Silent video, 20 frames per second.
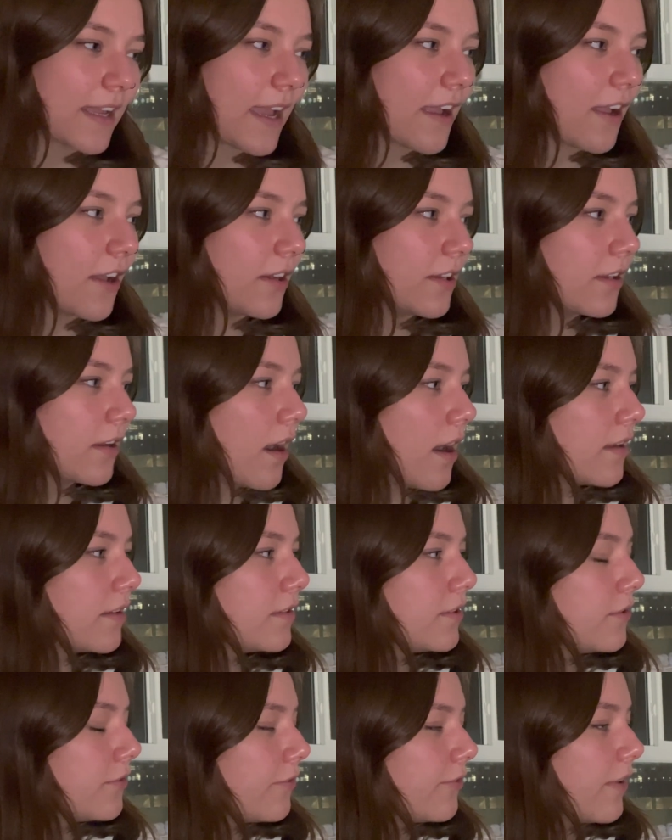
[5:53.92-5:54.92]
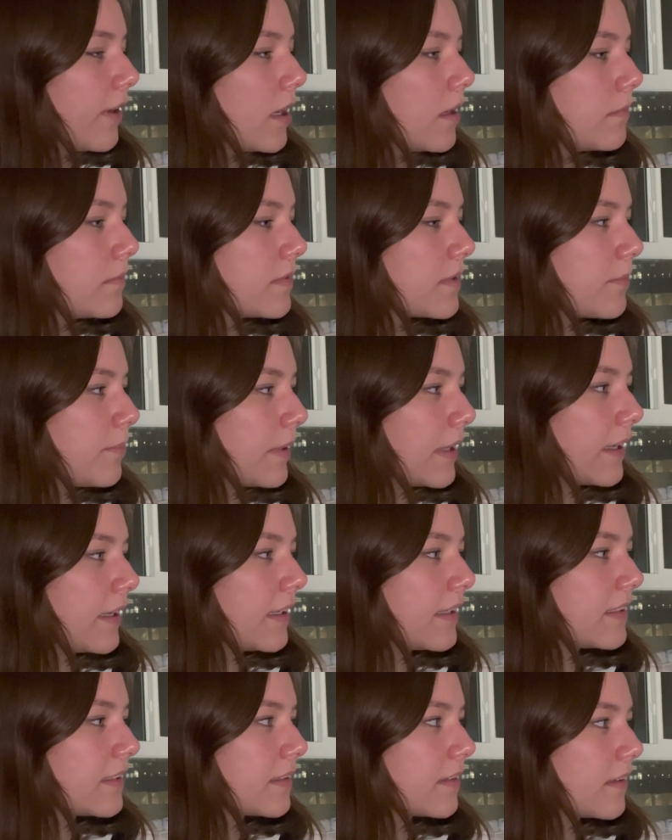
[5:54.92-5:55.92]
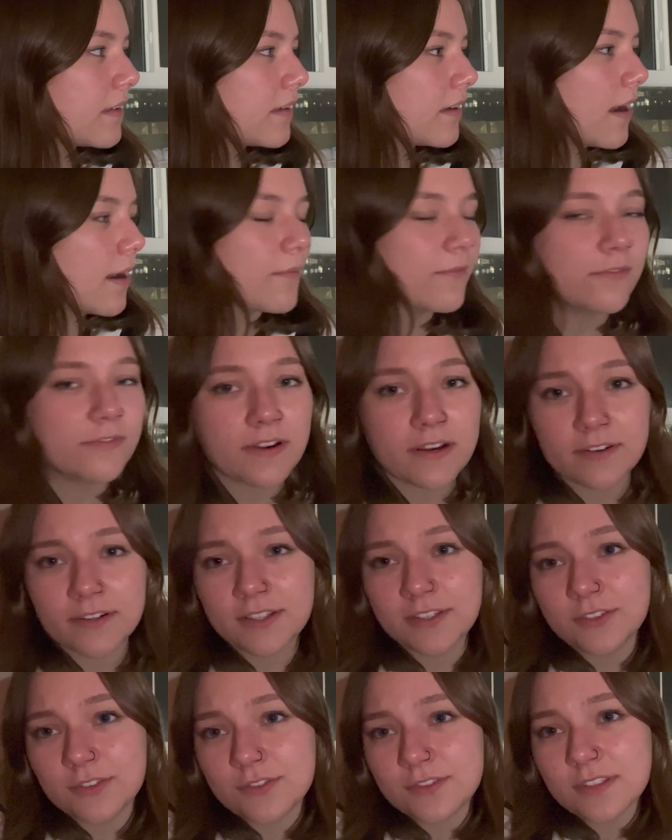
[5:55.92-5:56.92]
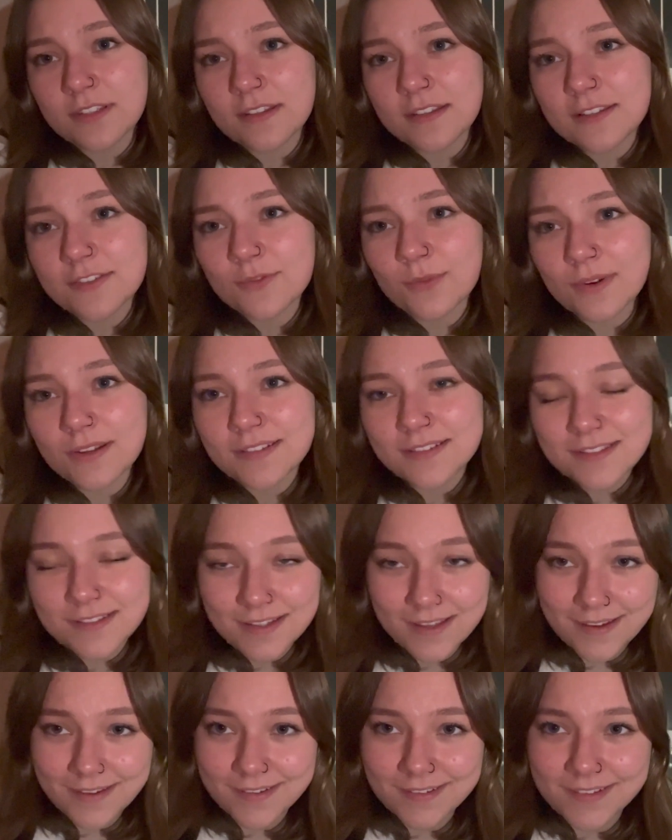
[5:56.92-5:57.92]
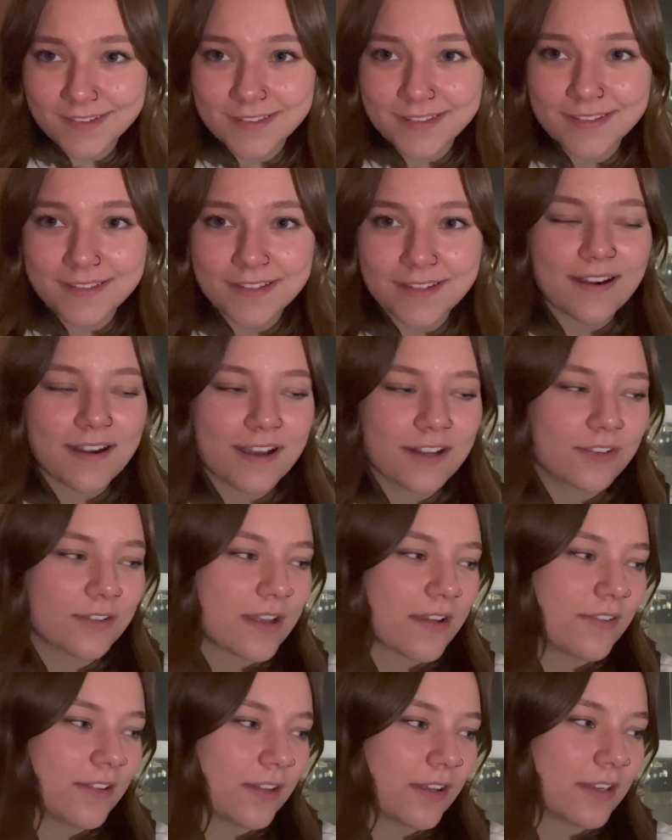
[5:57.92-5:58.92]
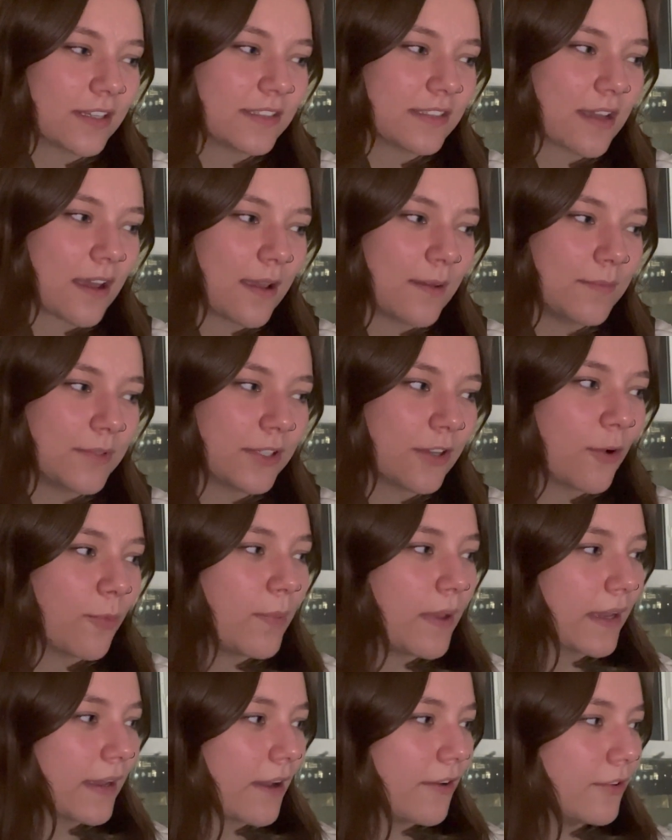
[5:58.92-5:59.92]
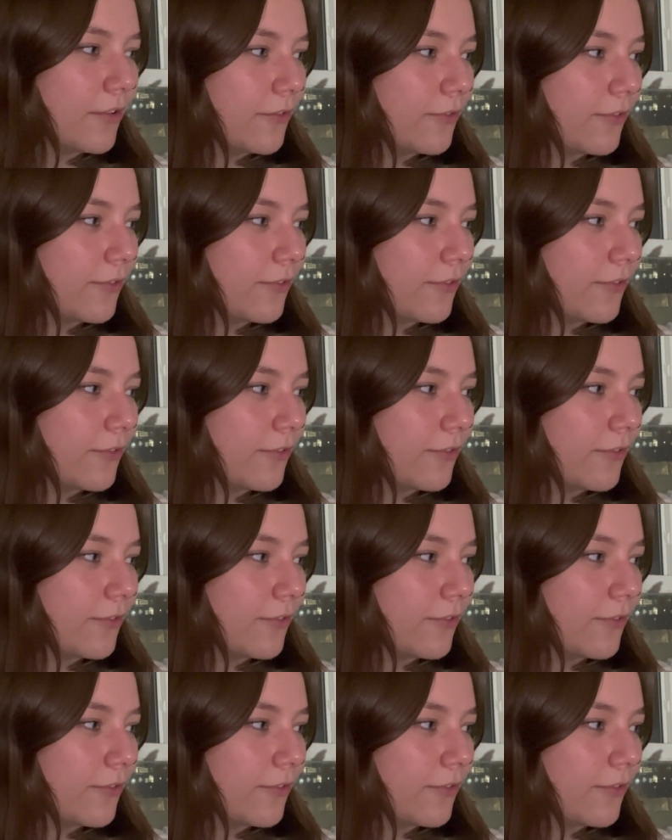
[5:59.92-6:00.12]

I could have gotten new frames, but I'm very used to these ones and uh, I don't have a lot of time to go pick out new